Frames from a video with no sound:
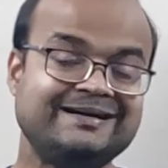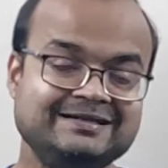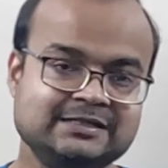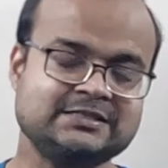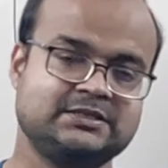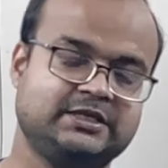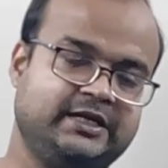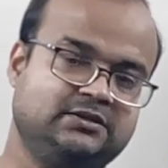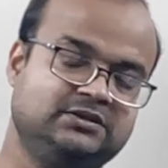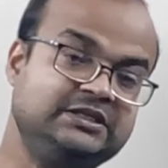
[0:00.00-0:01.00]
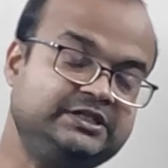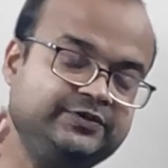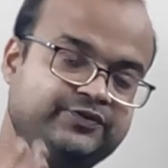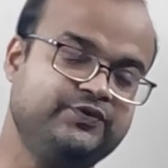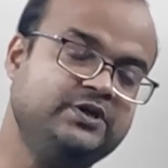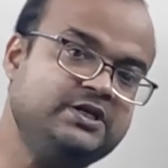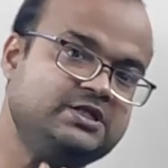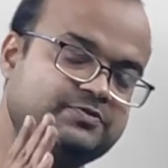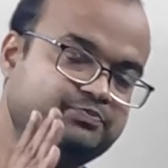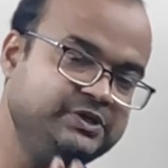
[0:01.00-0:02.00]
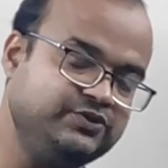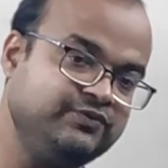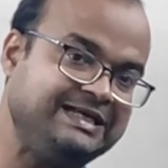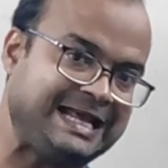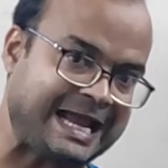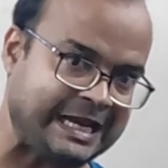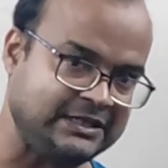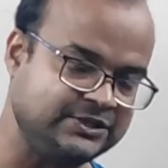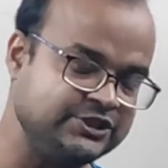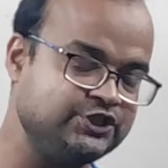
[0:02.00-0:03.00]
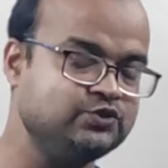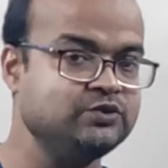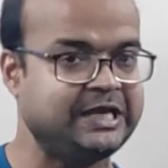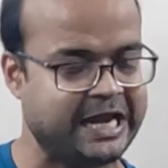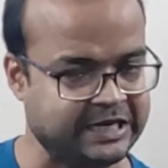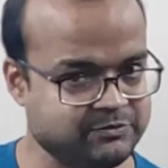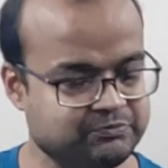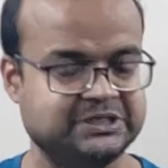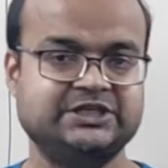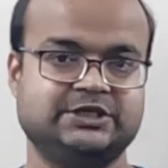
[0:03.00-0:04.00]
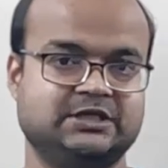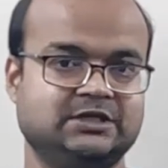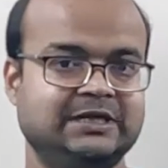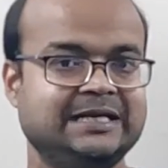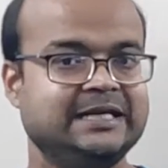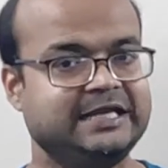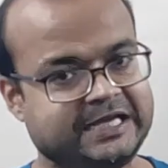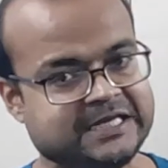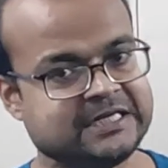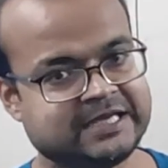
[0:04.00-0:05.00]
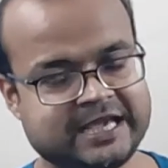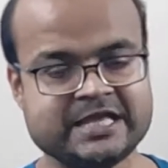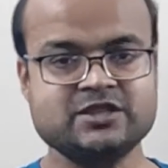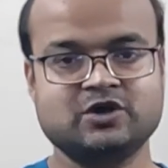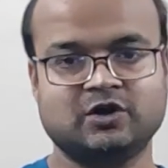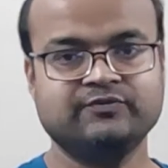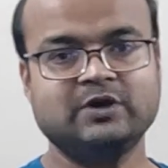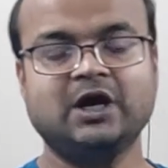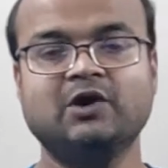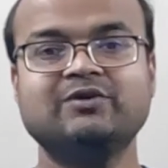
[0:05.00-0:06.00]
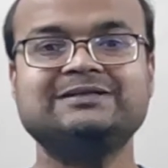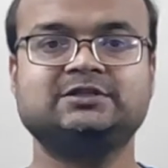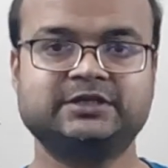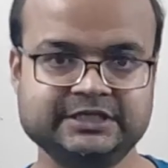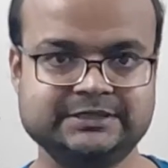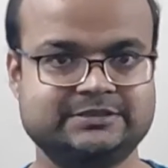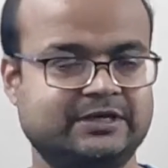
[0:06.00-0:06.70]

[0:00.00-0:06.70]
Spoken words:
understand the difference between altitude and median in case of our three